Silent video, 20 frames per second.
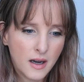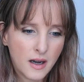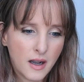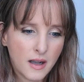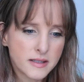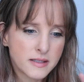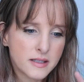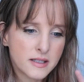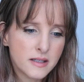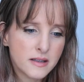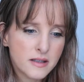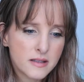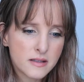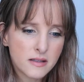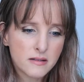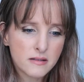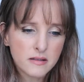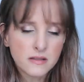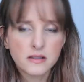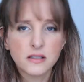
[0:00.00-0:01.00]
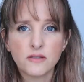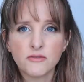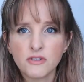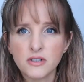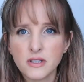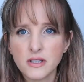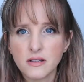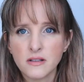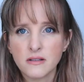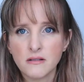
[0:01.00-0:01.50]
I did this a little
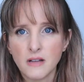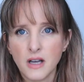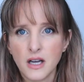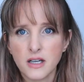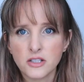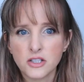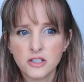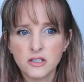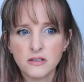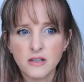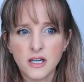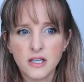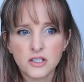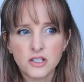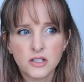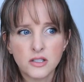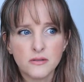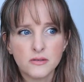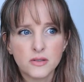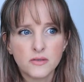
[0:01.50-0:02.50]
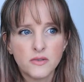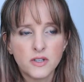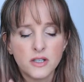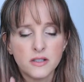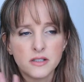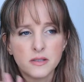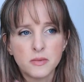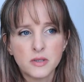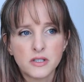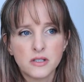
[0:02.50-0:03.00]
differently than last year. Last year was
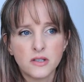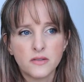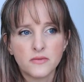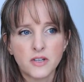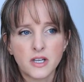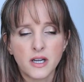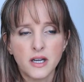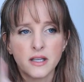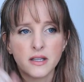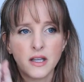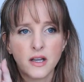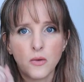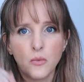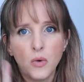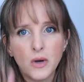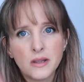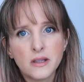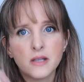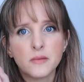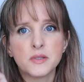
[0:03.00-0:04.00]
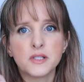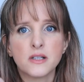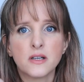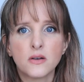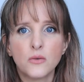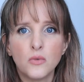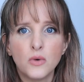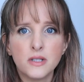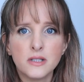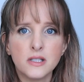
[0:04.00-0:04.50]
very specific. I had like one
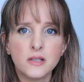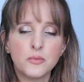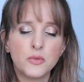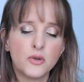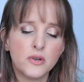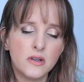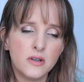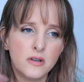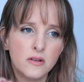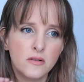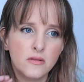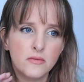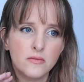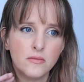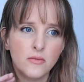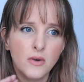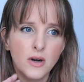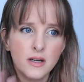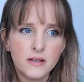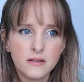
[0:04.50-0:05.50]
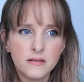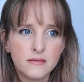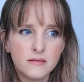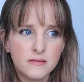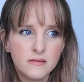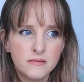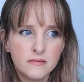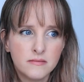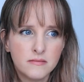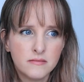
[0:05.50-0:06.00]
lipstick, one lip oil,
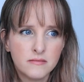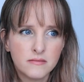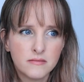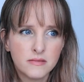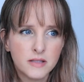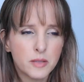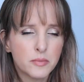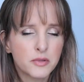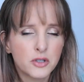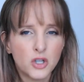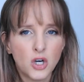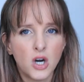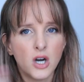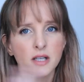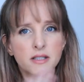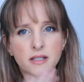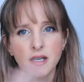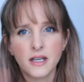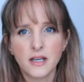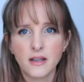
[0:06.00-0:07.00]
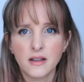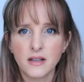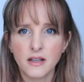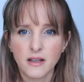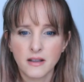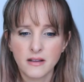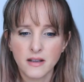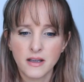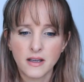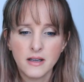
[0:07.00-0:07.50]
one lip gloss kind of
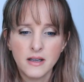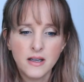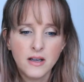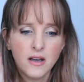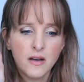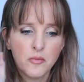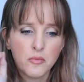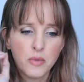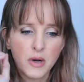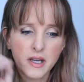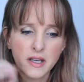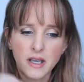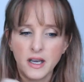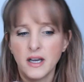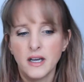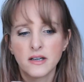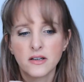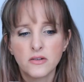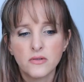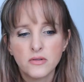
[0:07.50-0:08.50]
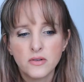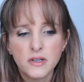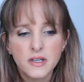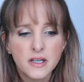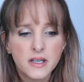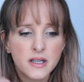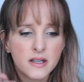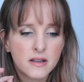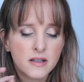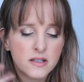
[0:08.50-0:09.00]
thing, like by
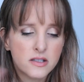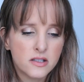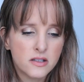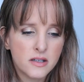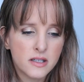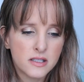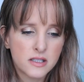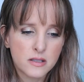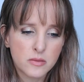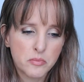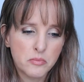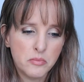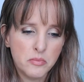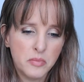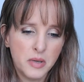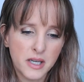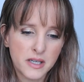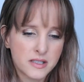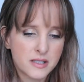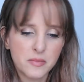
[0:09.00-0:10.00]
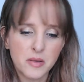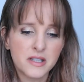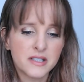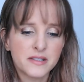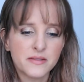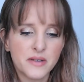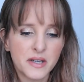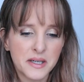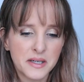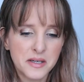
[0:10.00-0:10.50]
category. This year I just picked a
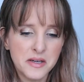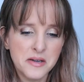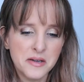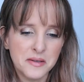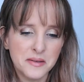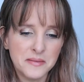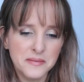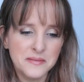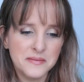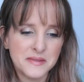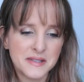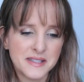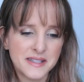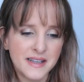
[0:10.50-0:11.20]
bunch of items and